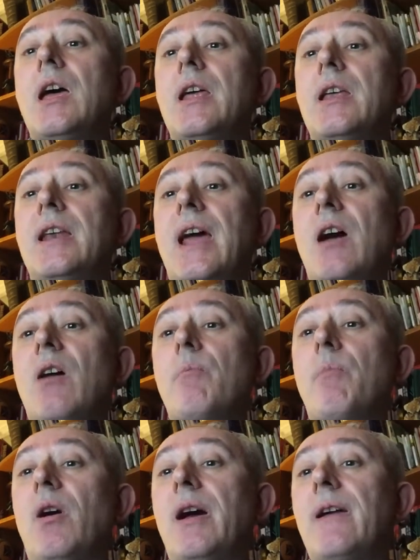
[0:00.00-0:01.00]
Now,
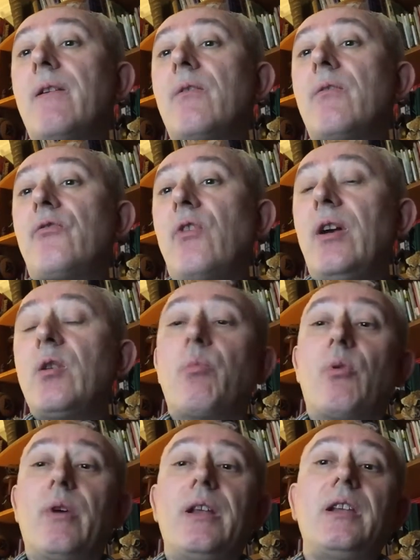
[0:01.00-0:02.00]
my final
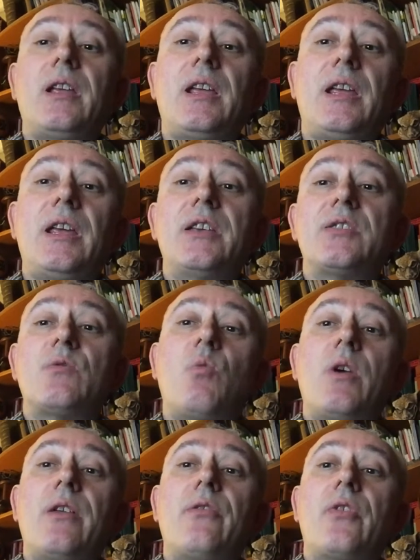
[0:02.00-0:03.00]
point is
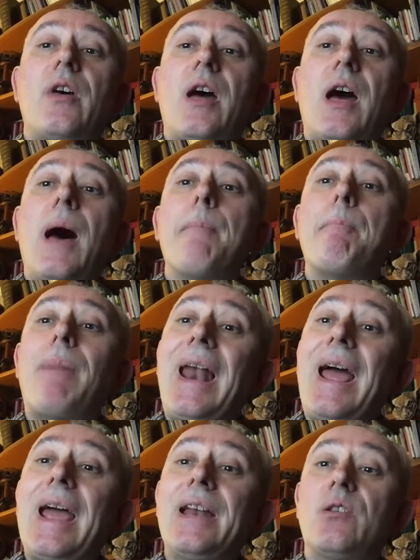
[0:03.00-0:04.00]
with
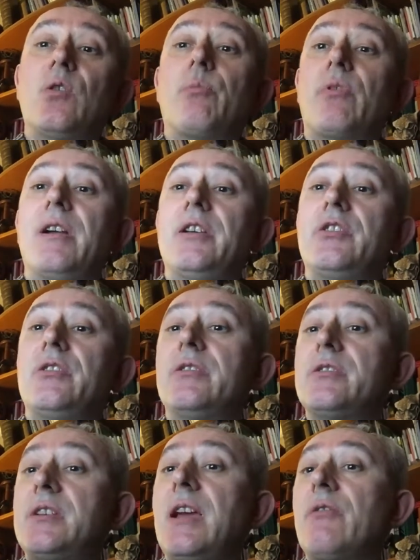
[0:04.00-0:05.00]
unplanned
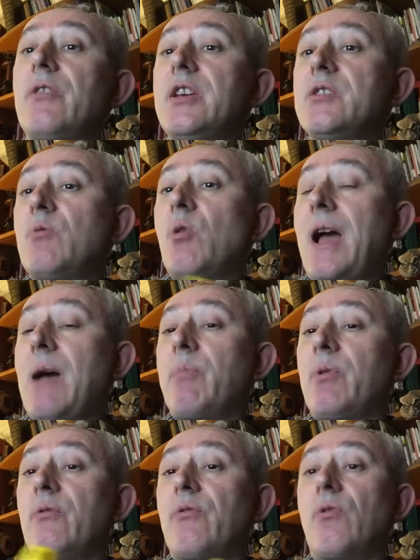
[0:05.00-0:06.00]
operations. Now, these will
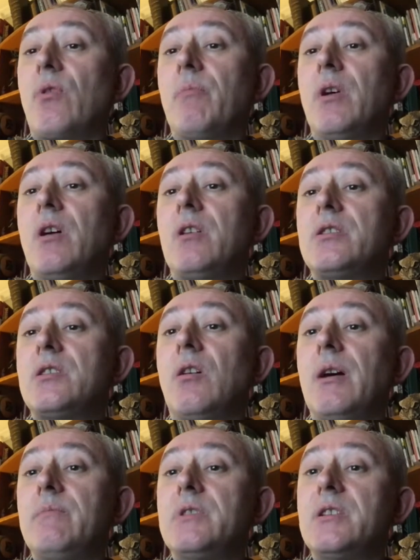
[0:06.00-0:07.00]
happen from
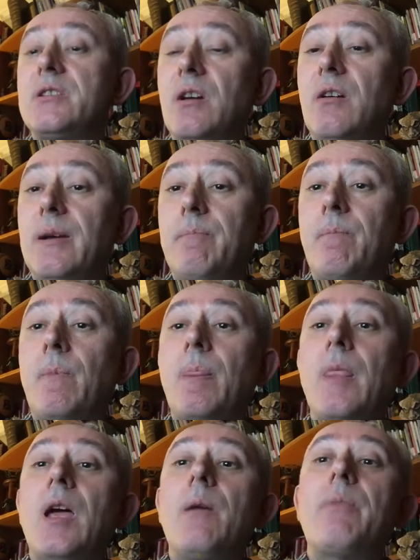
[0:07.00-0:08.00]
time to time,
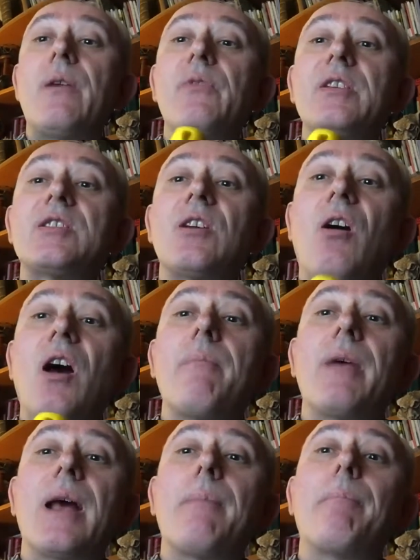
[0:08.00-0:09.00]
but every time
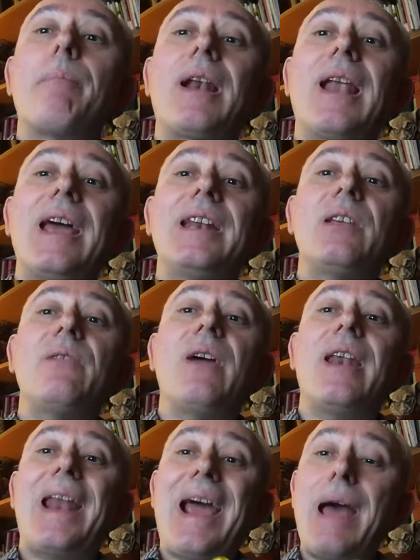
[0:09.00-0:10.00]
an unplanned
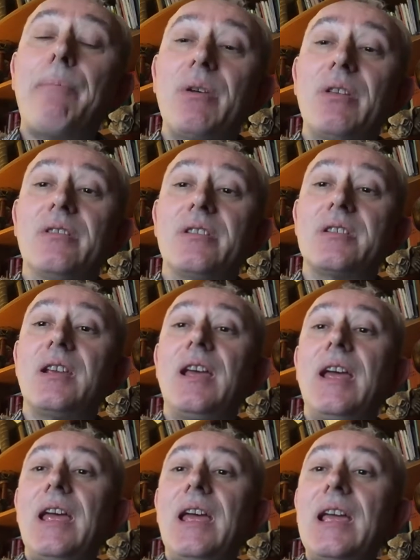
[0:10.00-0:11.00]
event happens,
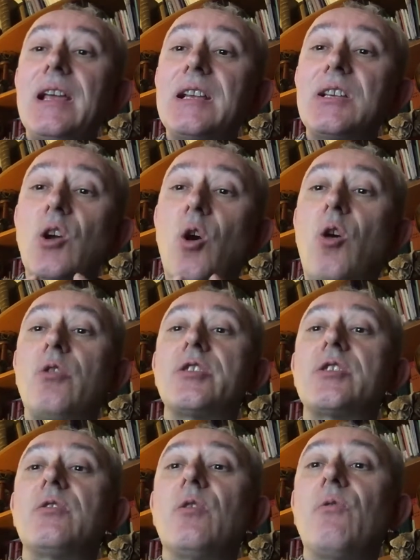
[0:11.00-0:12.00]
it
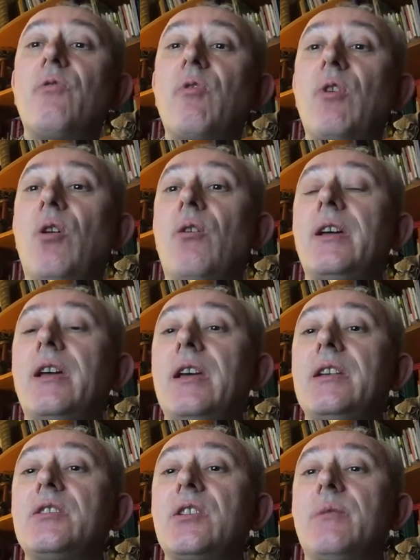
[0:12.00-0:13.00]
costs an awful lot
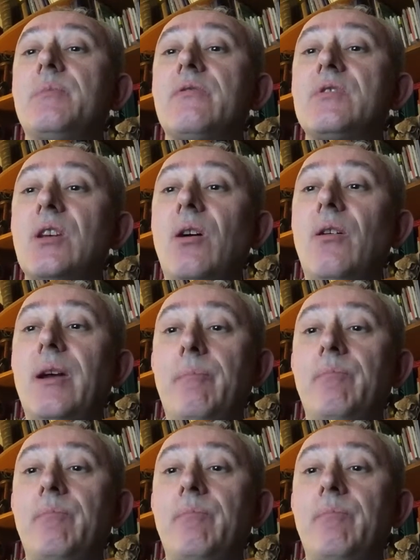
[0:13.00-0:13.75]
in terms of time.